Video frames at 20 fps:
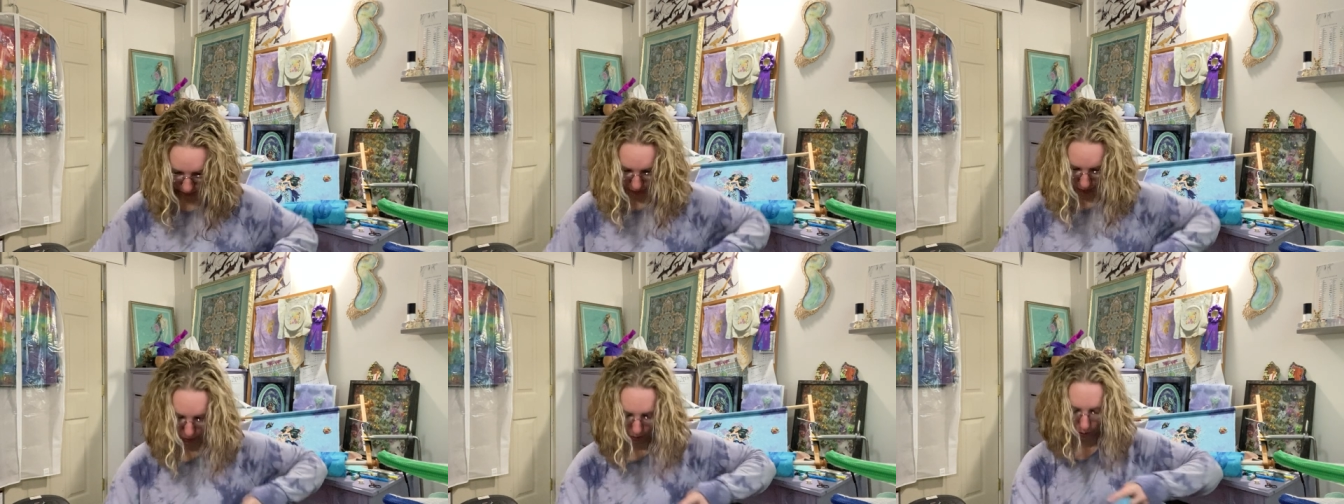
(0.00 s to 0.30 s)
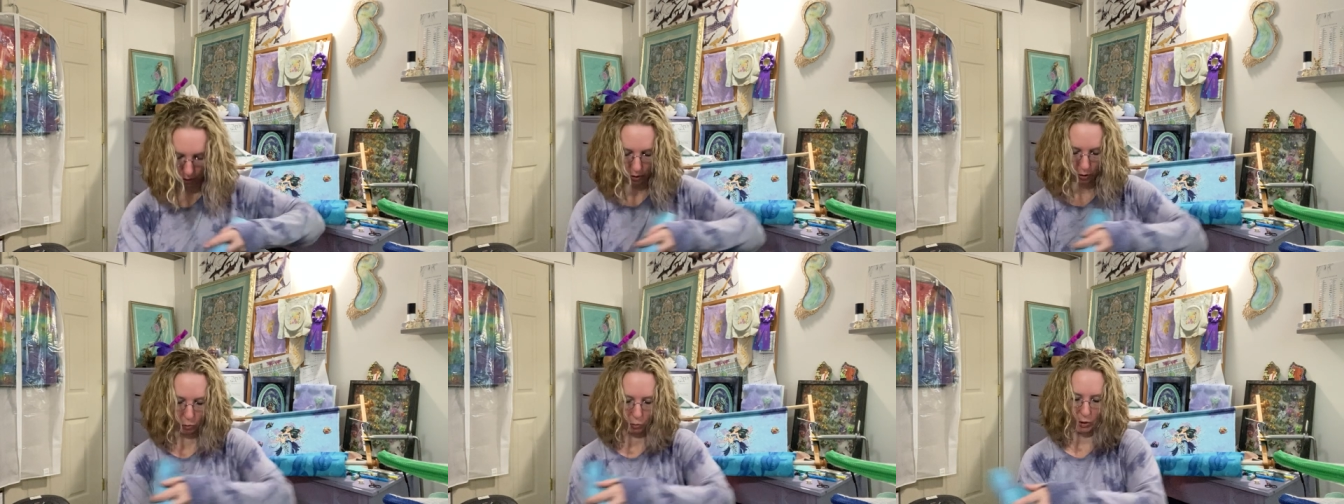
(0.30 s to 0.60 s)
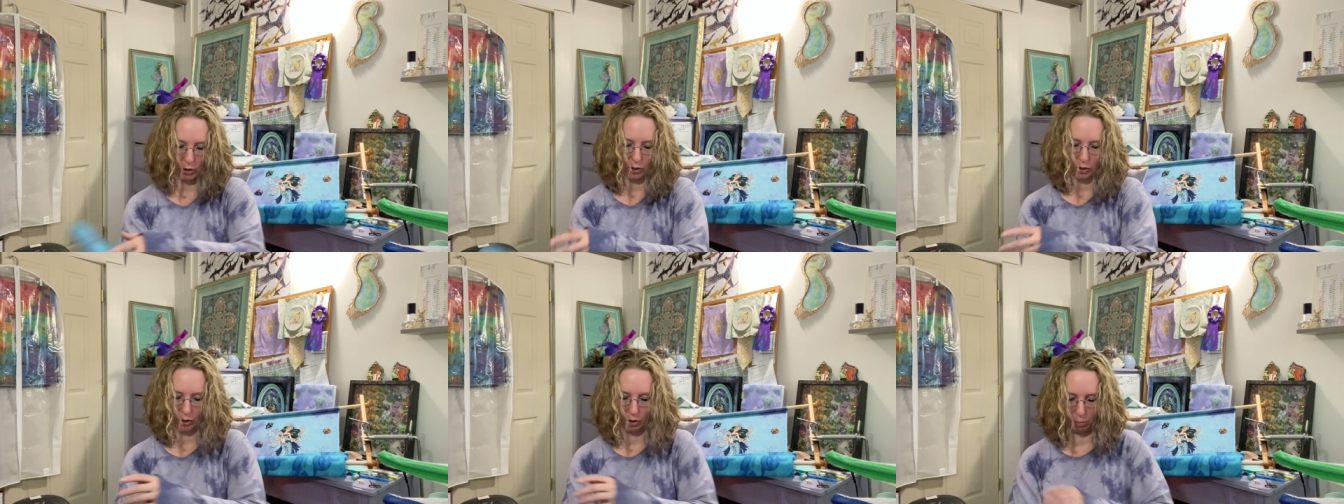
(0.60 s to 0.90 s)
think this
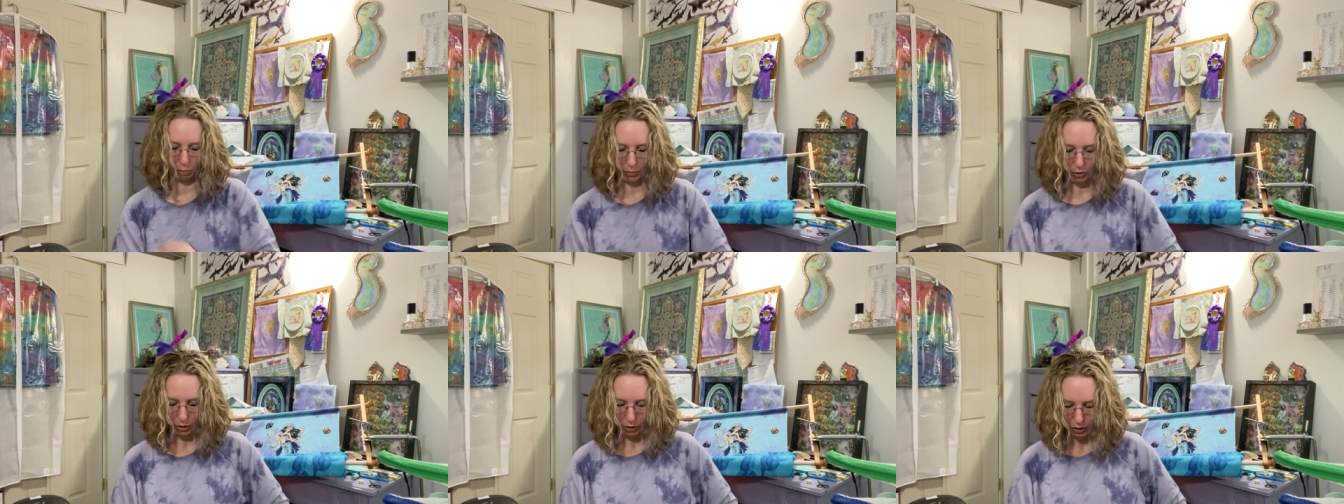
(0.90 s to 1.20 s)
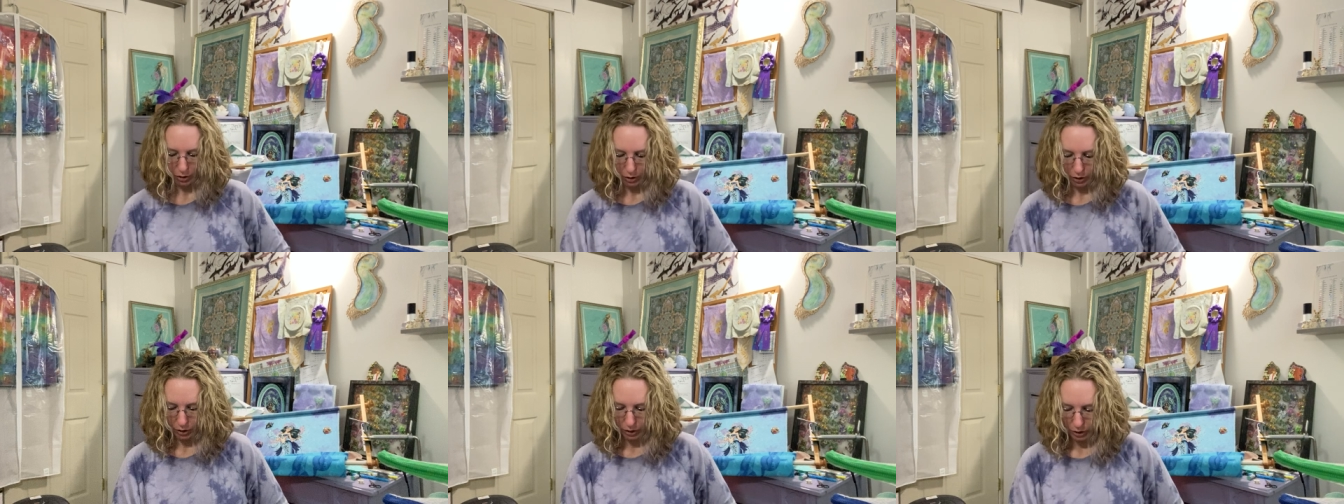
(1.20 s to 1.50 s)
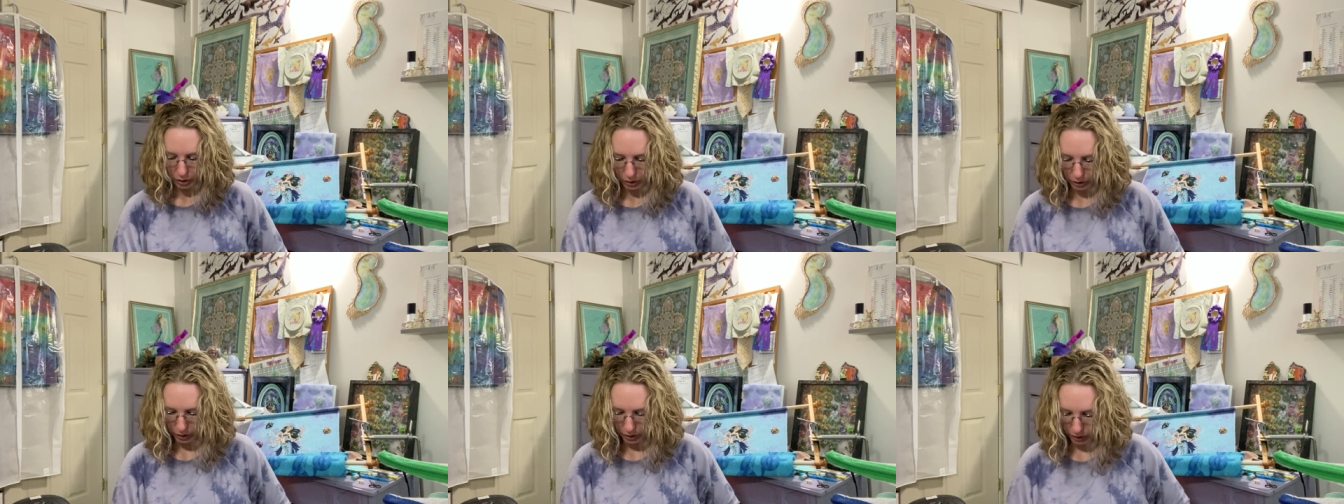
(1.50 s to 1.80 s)
way is up.
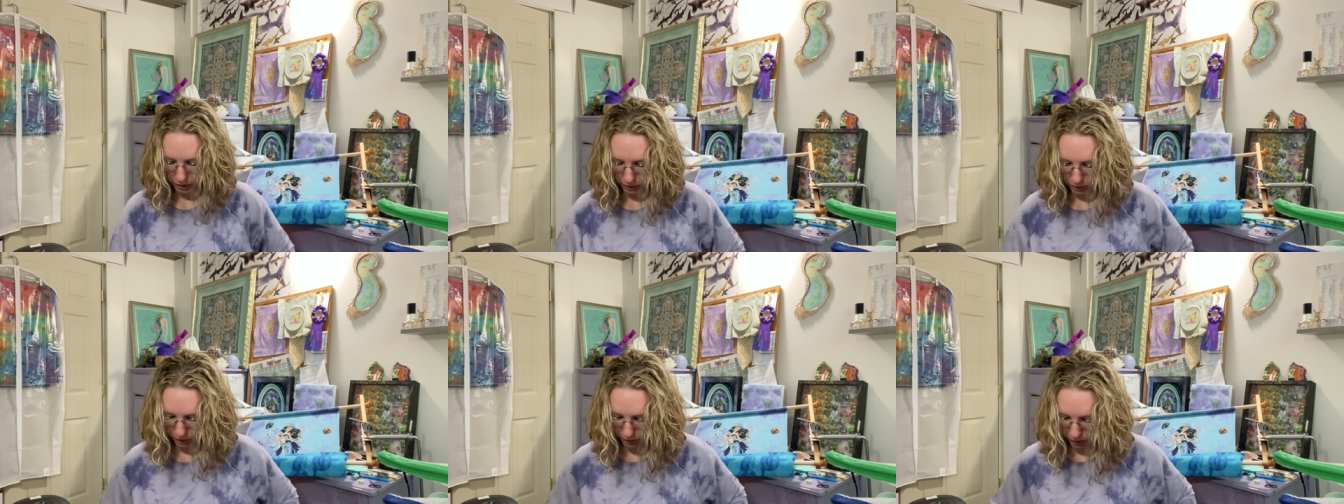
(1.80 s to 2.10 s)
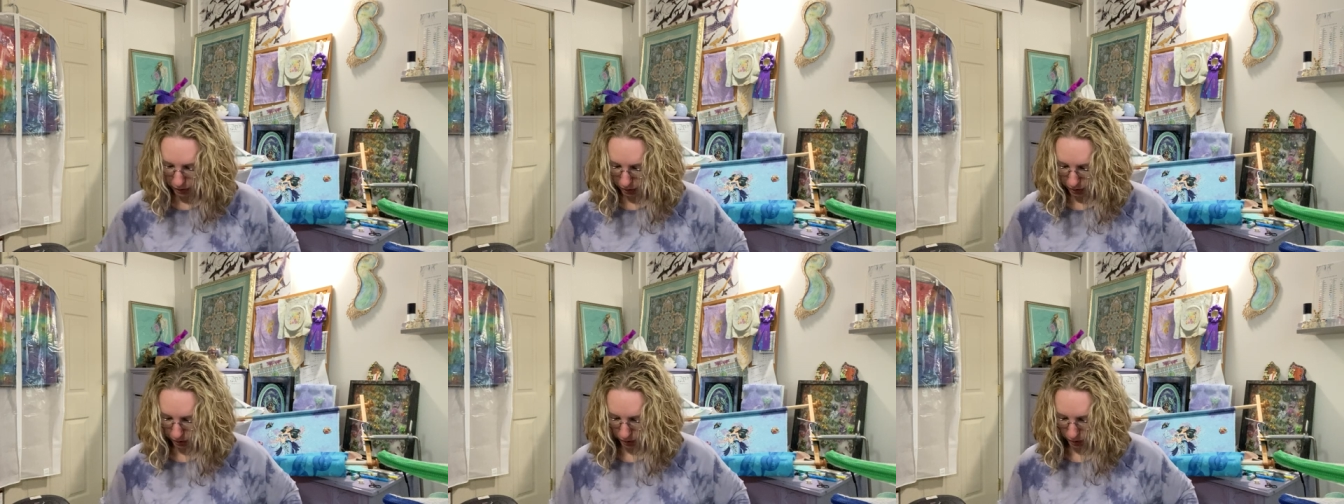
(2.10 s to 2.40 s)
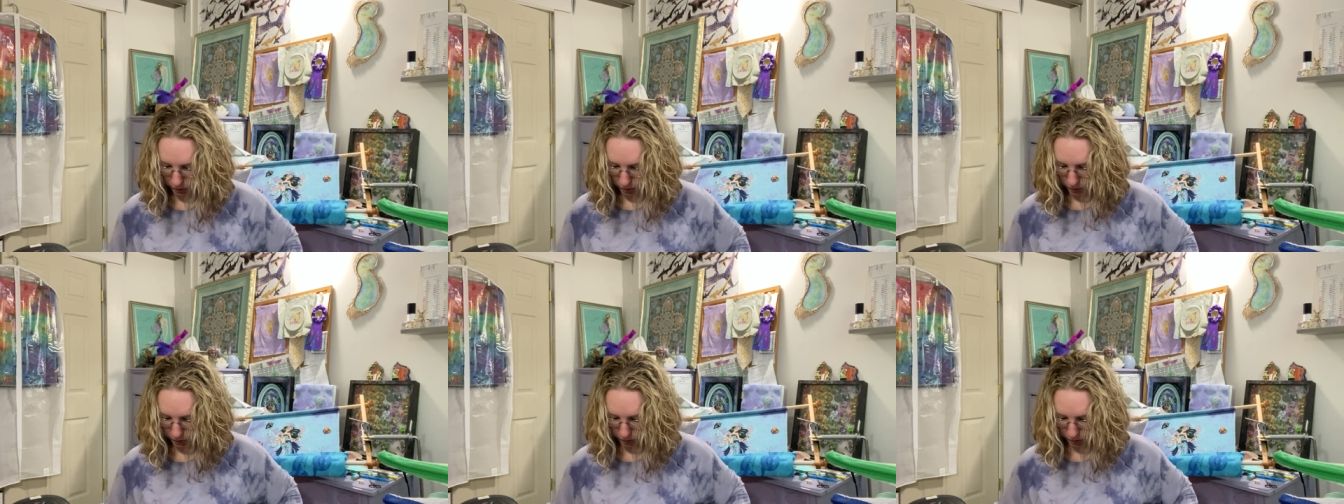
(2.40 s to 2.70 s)
This
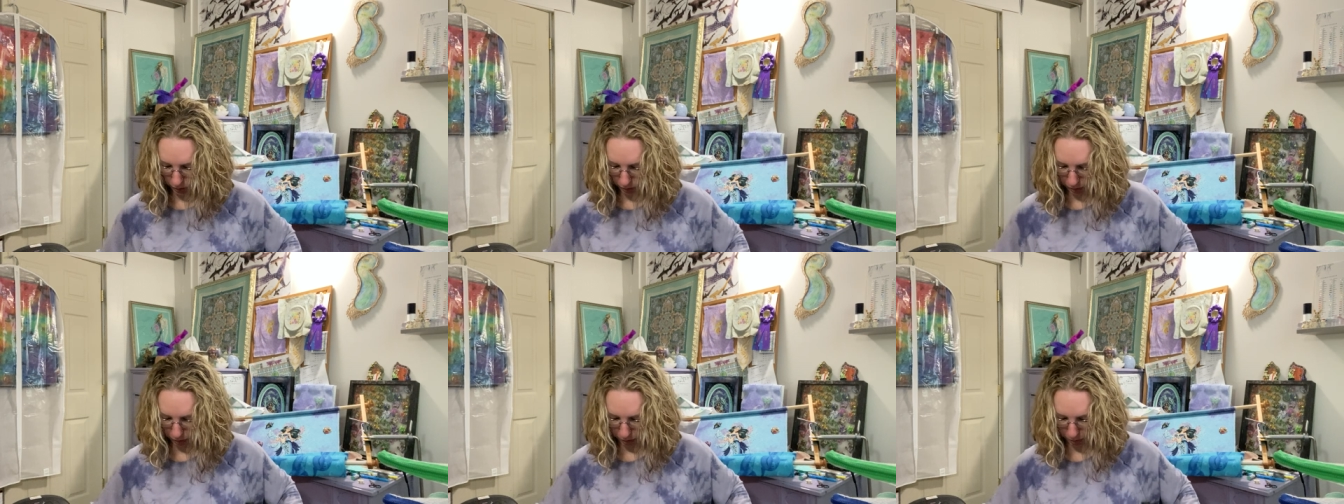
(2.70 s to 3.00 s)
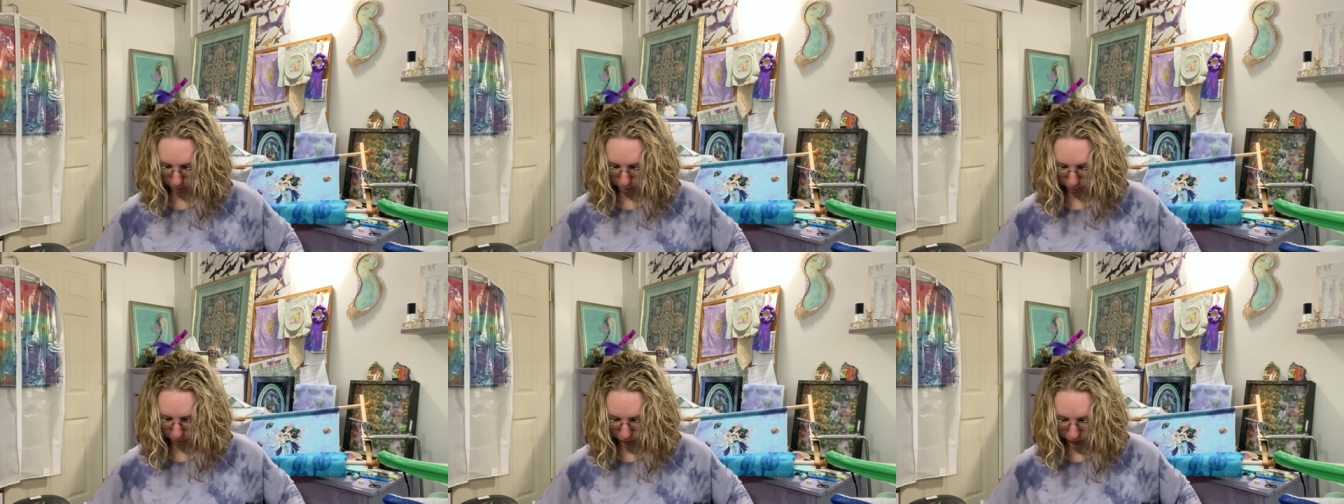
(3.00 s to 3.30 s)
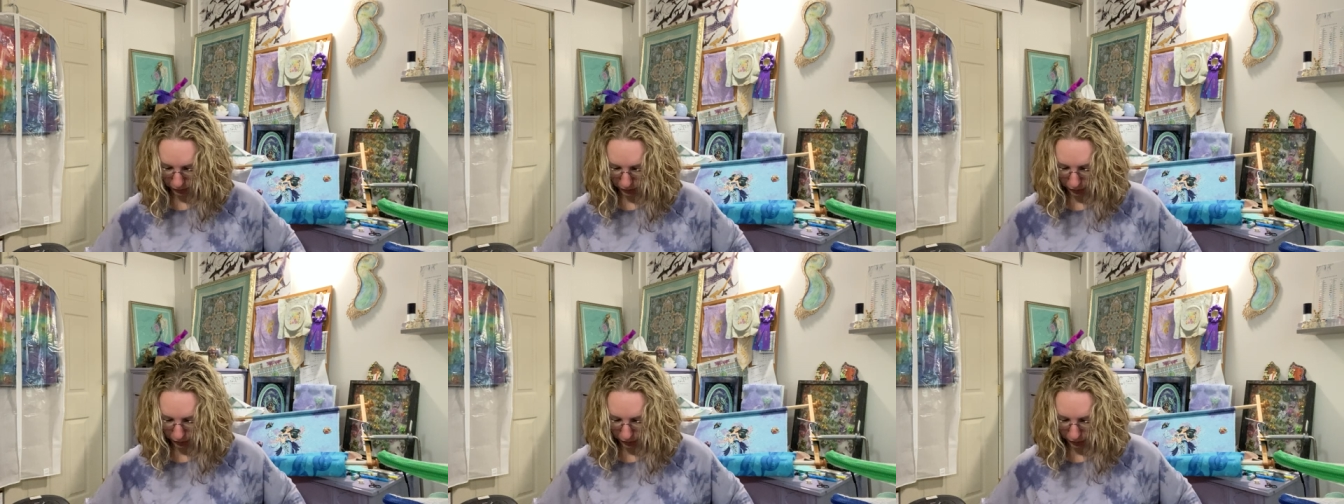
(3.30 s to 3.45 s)
is, um,